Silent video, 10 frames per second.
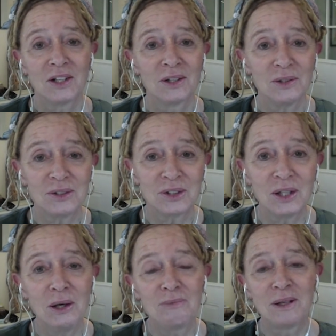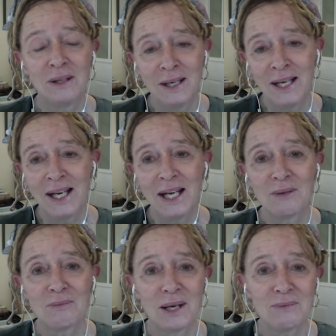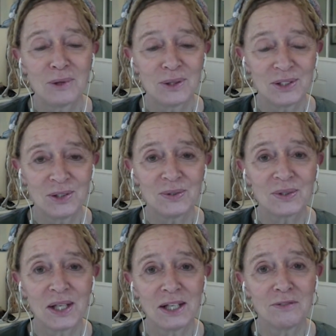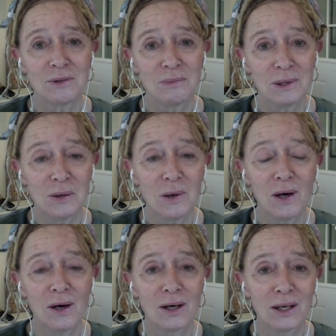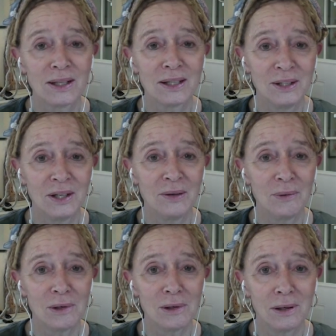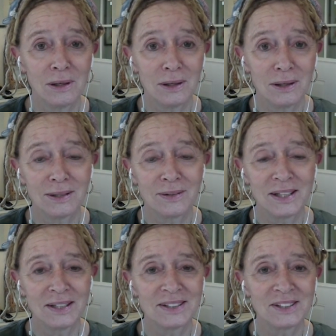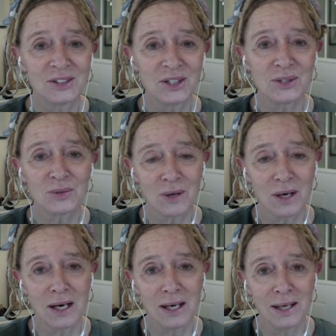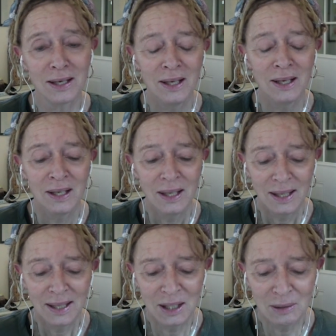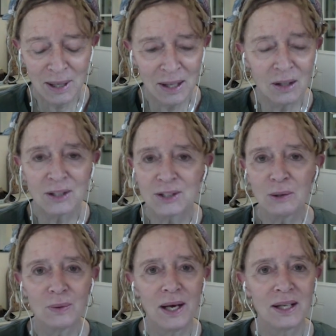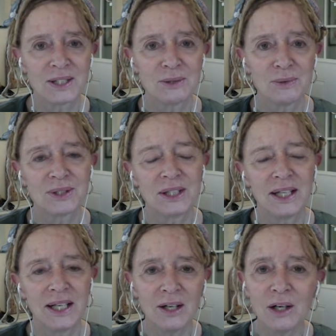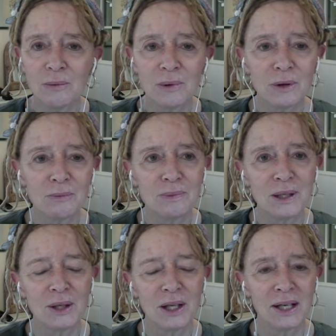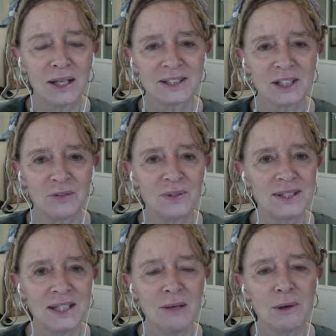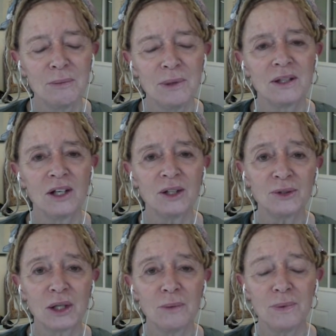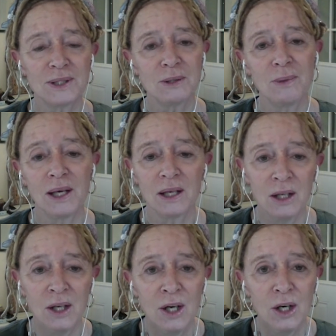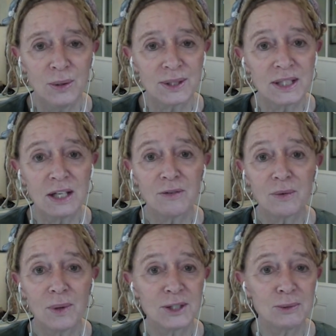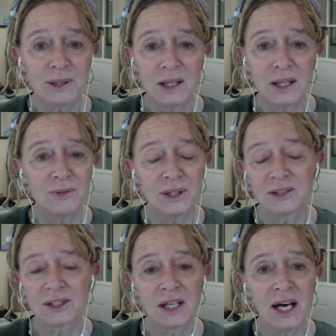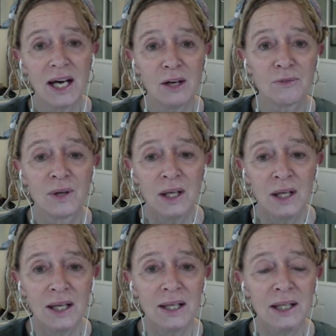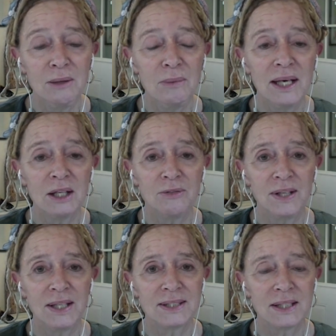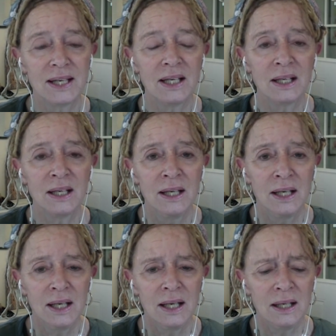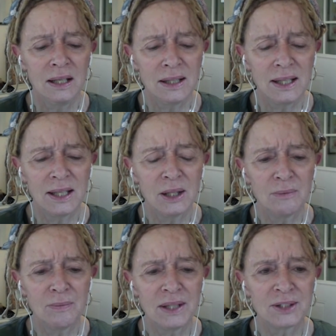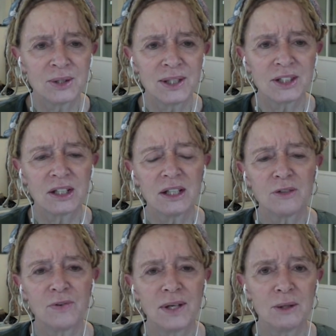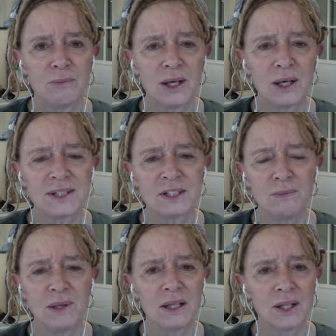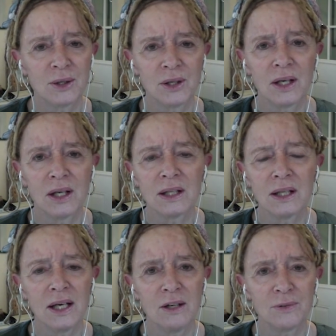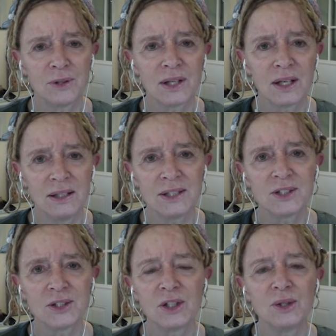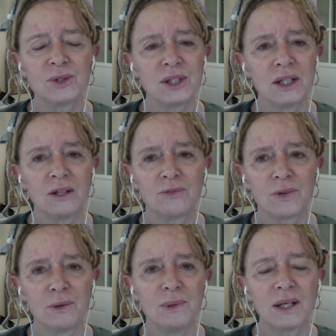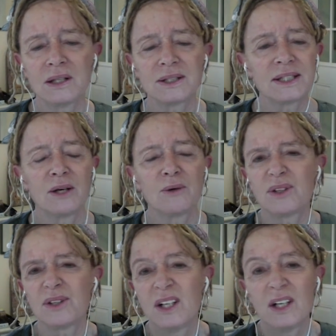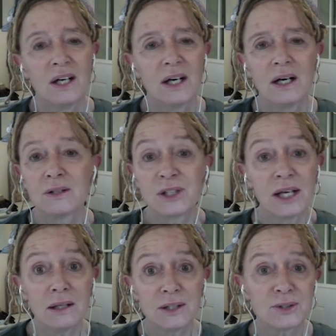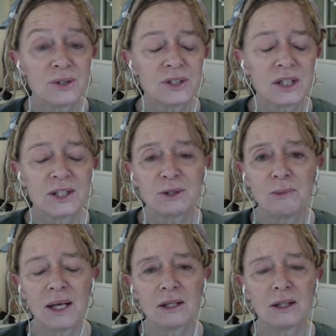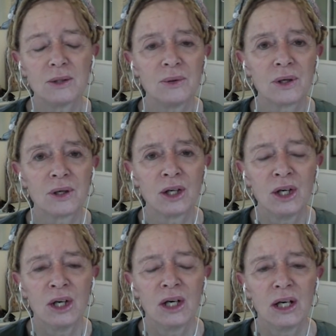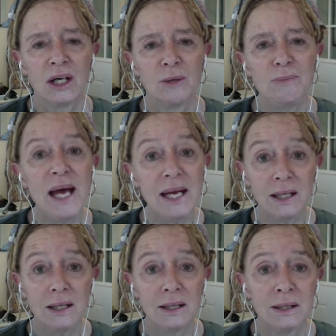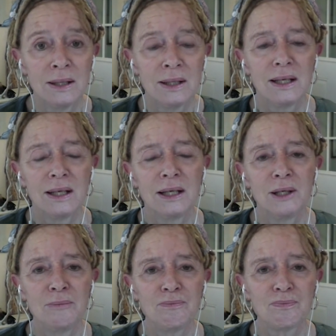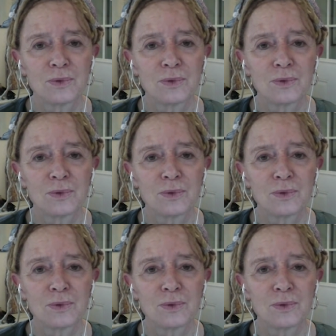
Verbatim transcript: Donald Trump and my person who's kind of a blowhard, a know it all, thinks she's right. Um, and also has the most terrible periodic self esteem. I mean, Donald Trump is a man who has never once loved in his life, mm. and he manifests that and um, and so I started to find the parts of me that are not loved or that I disassociated from because they were jealous or judgmental or uh, petty, um,